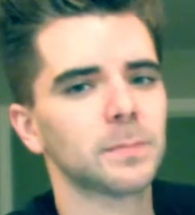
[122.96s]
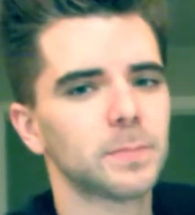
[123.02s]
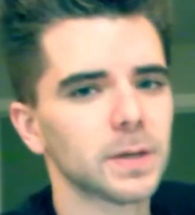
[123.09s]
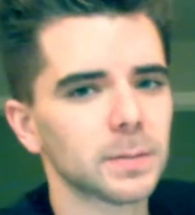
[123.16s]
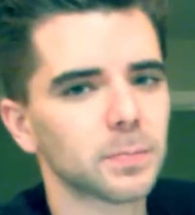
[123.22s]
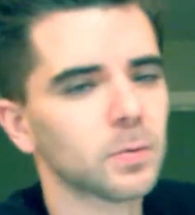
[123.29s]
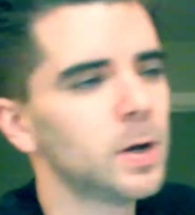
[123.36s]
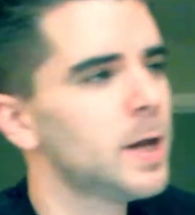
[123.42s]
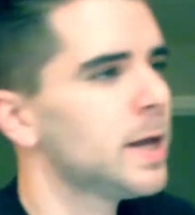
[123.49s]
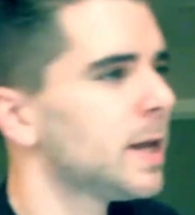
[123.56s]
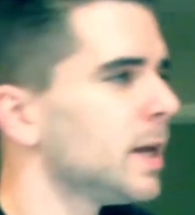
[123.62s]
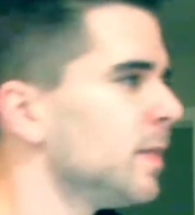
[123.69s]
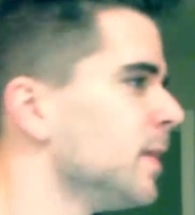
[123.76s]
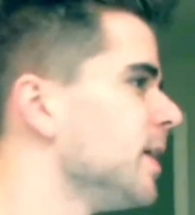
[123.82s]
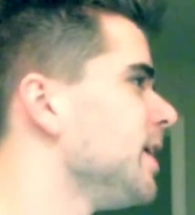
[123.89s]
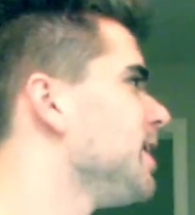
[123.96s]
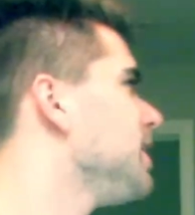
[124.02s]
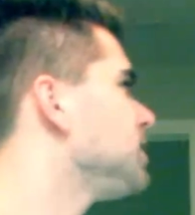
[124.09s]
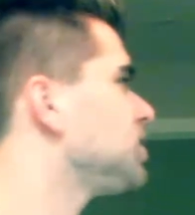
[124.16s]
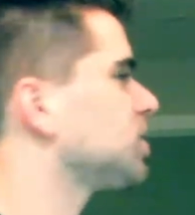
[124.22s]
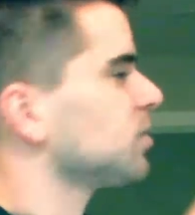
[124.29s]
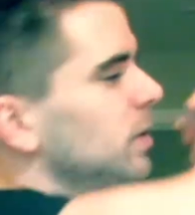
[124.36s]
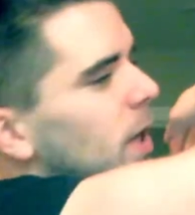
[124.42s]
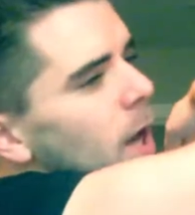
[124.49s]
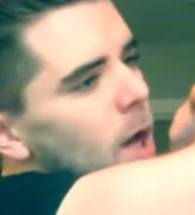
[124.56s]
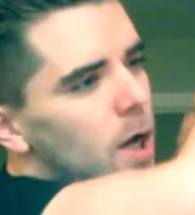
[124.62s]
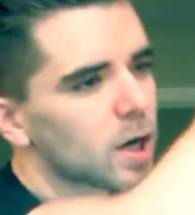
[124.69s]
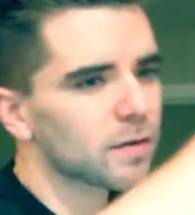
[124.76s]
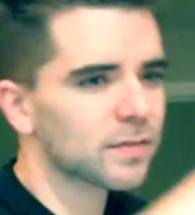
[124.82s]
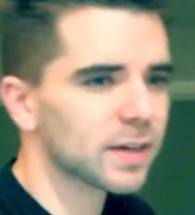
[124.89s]
people in the history
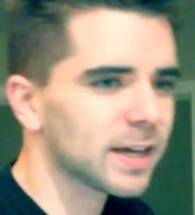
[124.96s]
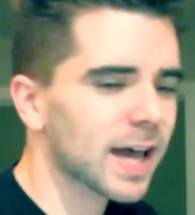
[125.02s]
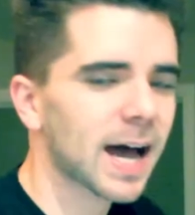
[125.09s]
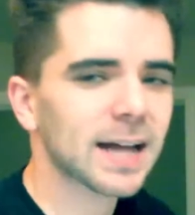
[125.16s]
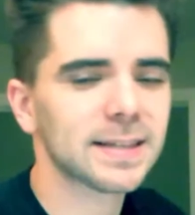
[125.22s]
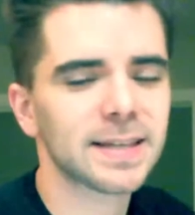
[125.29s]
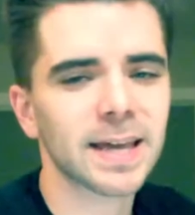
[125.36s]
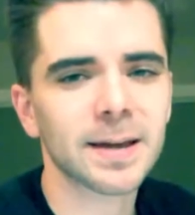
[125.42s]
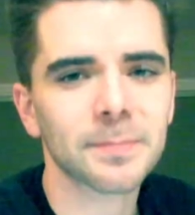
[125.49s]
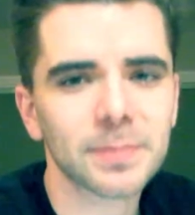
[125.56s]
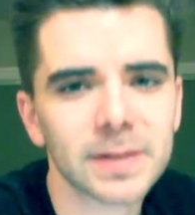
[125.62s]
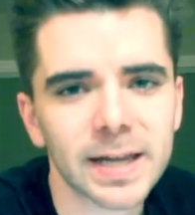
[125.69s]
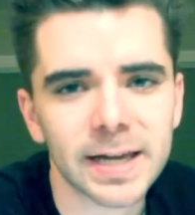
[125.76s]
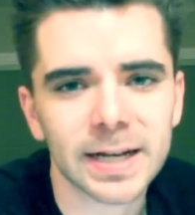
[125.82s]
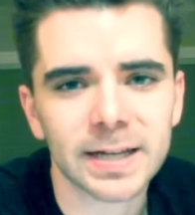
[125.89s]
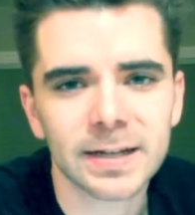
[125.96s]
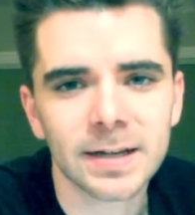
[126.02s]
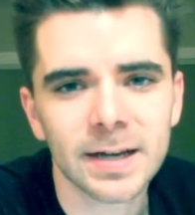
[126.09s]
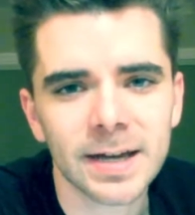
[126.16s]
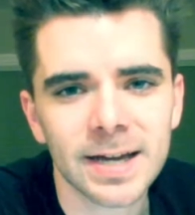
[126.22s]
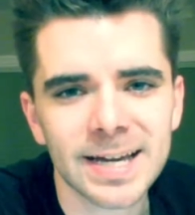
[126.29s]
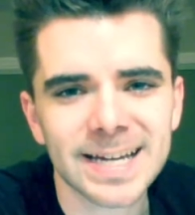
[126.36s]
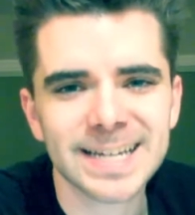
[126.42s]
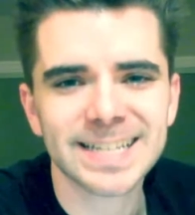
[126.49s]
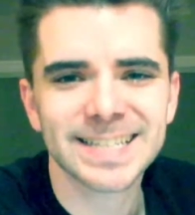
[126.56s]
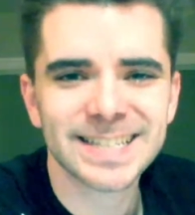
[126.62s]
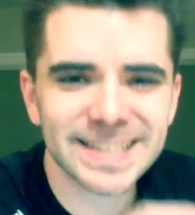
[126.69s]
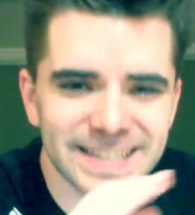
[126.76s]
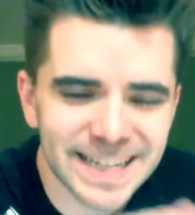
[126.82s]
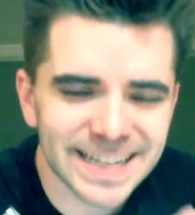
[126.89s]
of the goddamn planet.
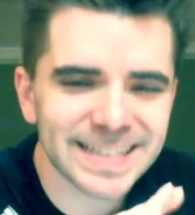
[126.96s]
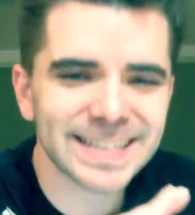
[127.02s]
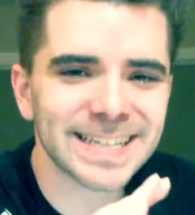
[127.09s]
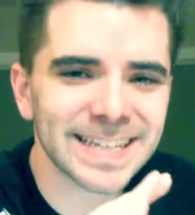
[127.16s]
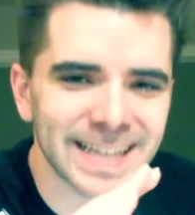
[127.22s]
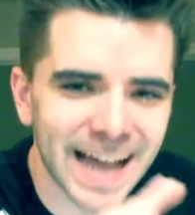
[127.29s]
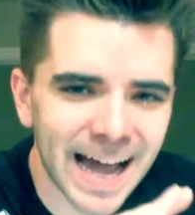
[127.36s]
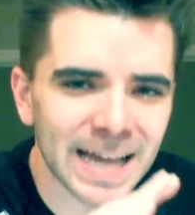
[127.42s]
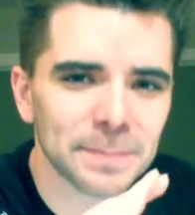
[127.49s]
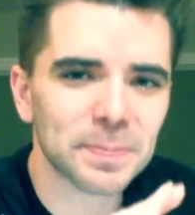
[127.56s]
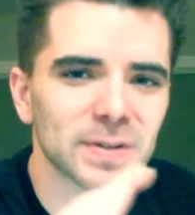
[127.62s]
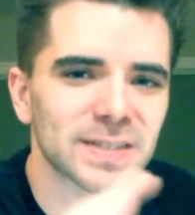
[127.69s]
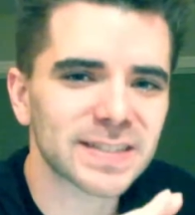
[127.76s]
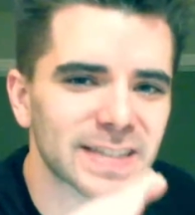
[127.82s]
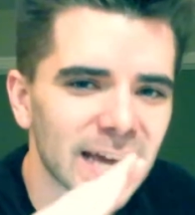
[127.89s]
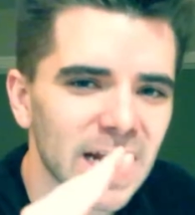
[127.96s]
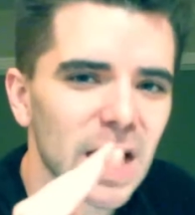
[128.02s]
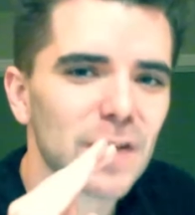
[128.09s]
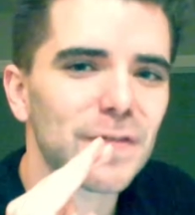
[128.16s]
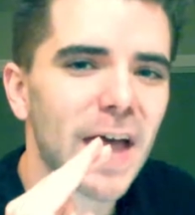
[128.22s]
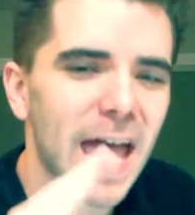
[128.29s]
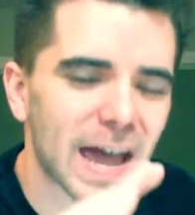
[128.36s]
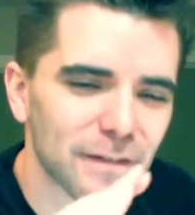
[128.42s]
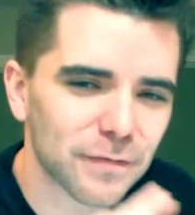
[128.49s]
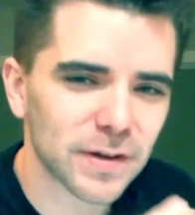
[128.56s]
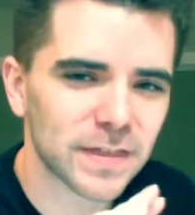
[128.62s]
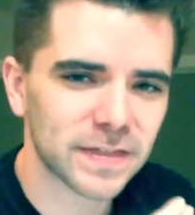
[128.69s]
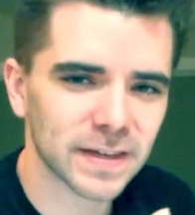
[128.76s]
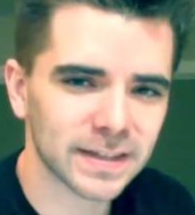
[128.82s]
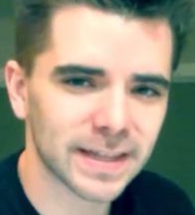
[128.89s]
69% of
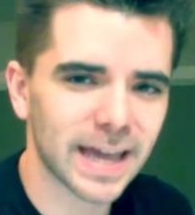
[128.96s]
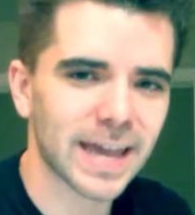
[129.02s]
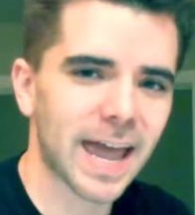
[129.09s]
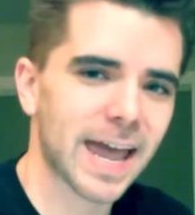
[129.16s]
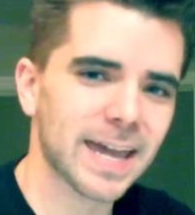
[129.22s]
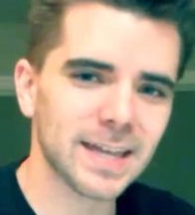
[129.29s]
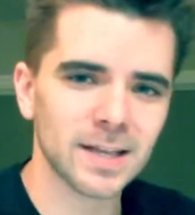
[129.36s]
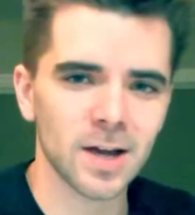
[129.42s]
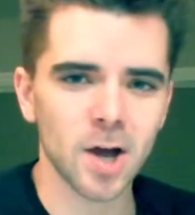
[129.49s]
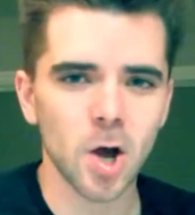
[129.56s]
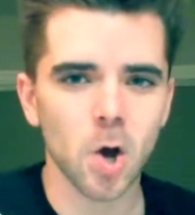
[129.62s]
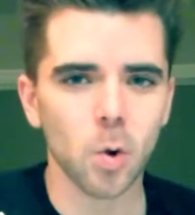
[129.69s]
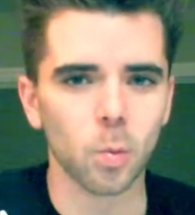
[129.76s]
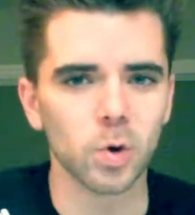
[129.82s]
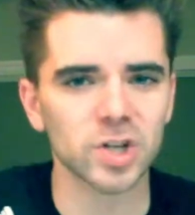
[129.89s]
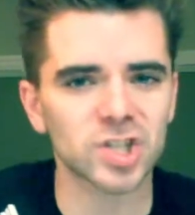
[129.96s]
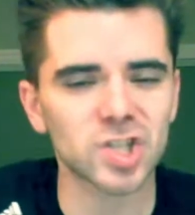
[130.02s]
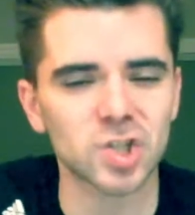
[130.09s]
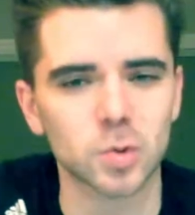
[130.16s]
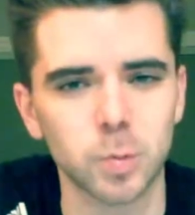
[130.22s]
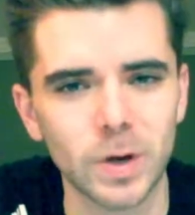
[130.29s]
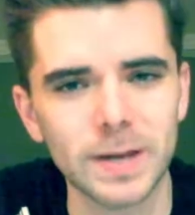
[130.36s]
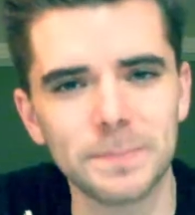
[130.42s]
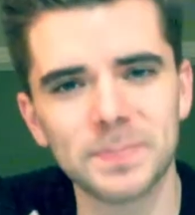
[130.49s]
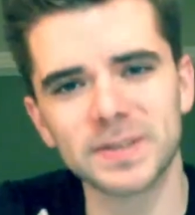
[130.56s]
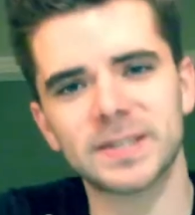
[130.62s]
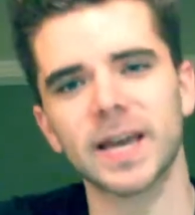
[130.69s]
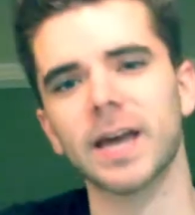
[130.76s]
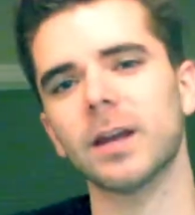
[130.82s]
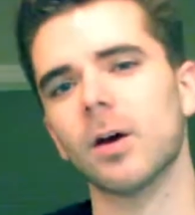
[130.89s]
everything they ate was sweet
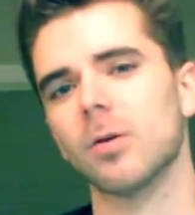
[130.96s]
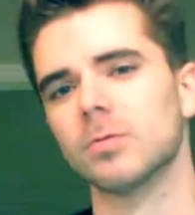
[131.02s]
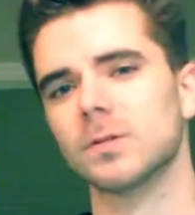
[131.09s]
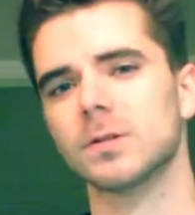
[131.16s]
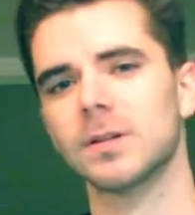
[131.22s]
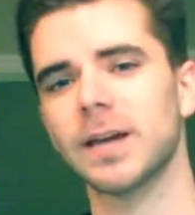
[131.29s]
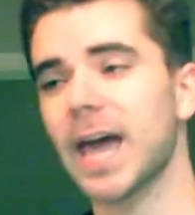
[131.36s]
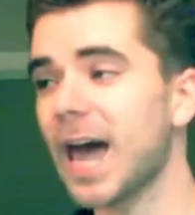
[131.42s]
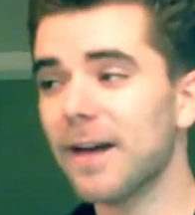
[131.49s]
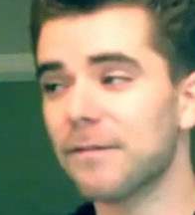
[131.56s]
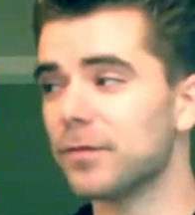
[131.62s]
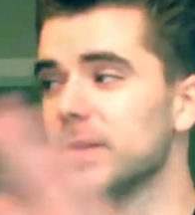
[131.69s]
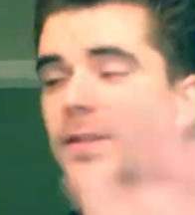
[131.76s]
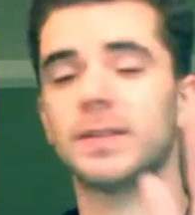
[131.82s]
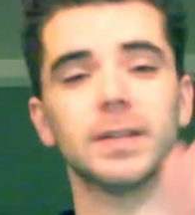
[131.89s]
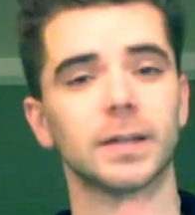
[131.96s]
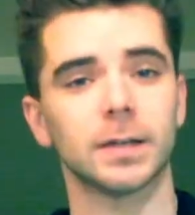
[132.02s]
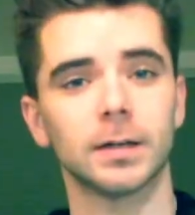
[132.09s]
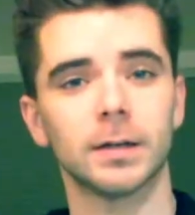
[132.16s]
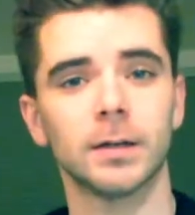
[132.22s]
potatoes. Everything.